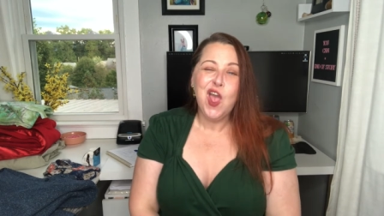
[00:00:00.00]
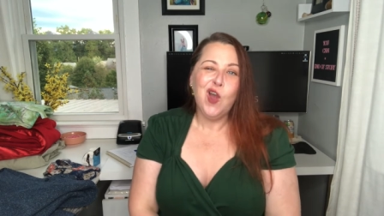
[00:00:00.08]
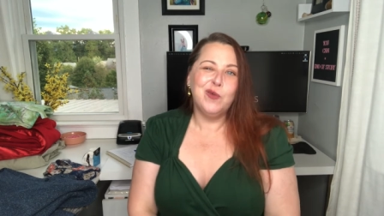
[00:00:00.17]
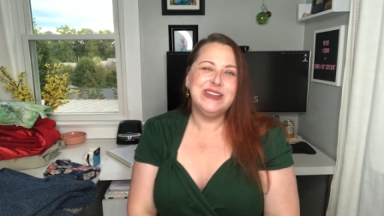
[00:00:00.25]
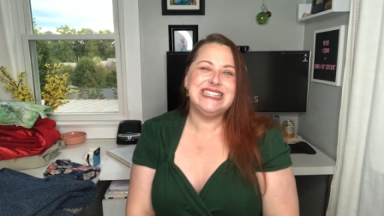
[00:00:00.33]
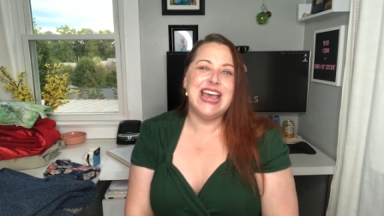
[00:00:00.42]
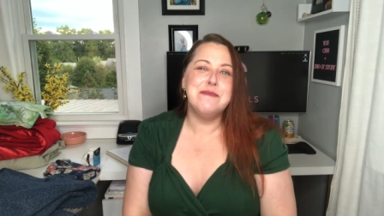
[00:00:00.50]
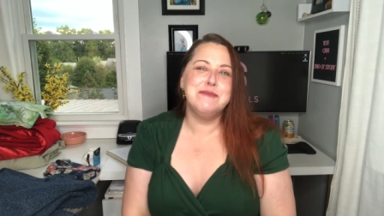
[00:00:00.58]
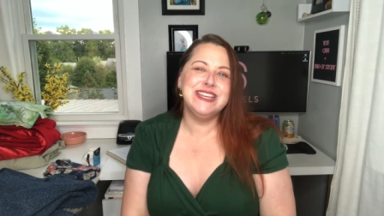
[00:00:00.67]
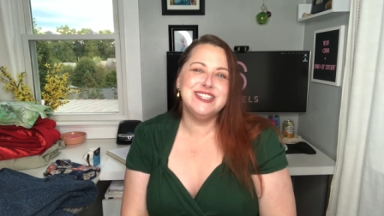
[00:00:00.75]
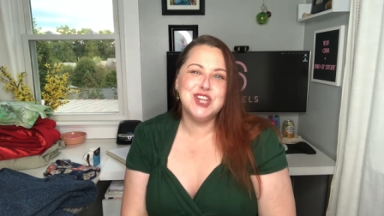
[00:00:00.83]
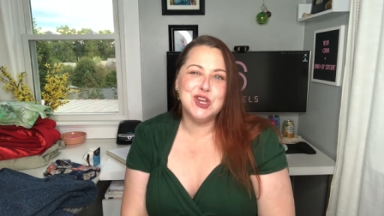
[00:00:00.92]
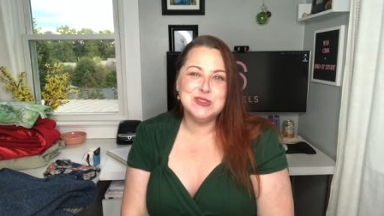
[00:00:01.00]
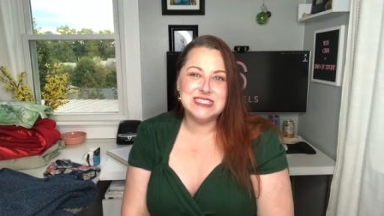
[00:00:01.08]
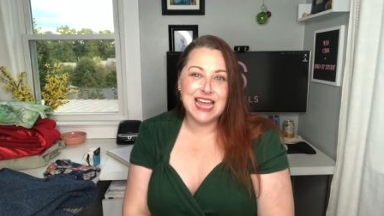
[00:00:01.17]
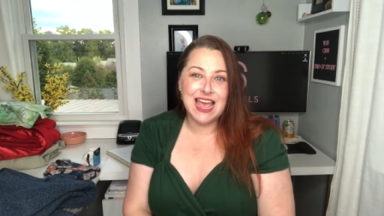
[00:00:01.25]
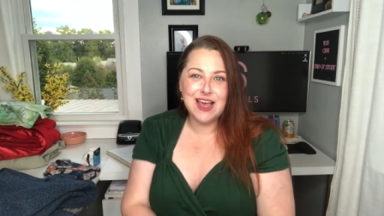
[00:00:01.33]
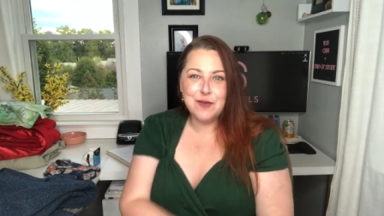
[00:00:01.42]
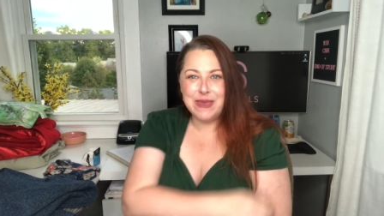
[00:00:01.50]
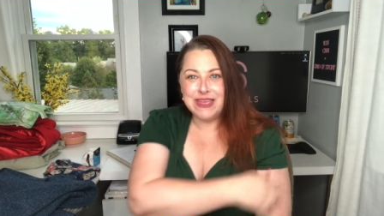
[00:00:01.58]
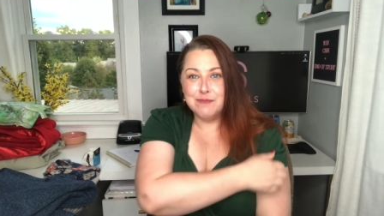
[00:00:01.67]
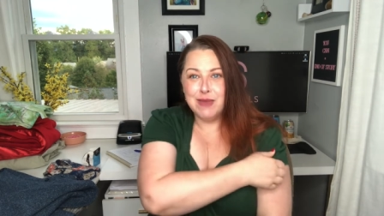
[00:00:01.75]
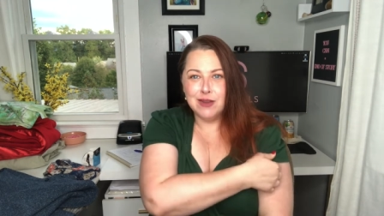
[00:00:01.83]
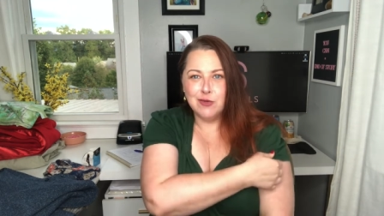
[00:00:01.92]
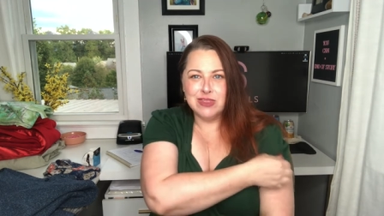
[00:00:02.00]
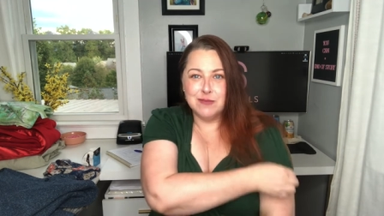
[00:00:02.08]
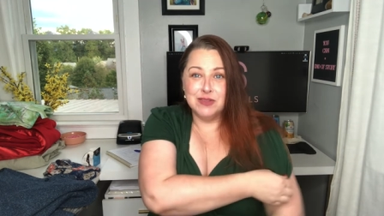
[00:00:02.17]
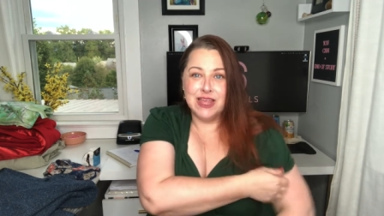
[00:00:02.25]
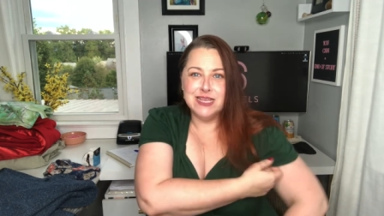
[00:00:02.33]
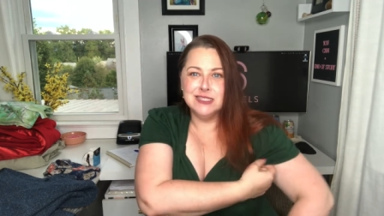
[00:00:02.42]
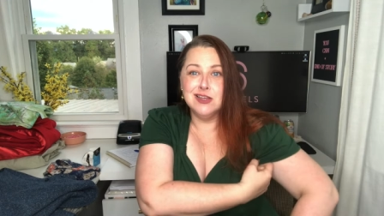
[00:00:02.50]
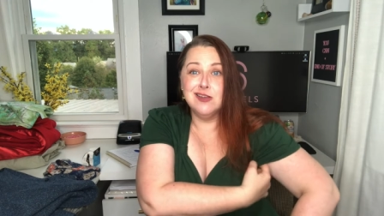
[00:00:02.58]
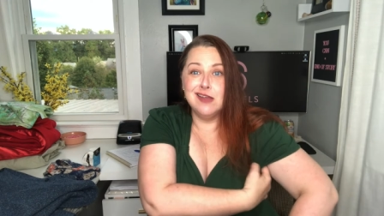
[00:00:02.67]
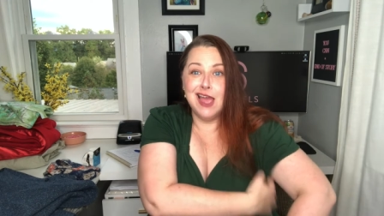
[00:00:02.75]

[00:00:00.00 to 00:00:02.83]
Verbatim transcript: What's that B. Jones style? Make it better with a blazer.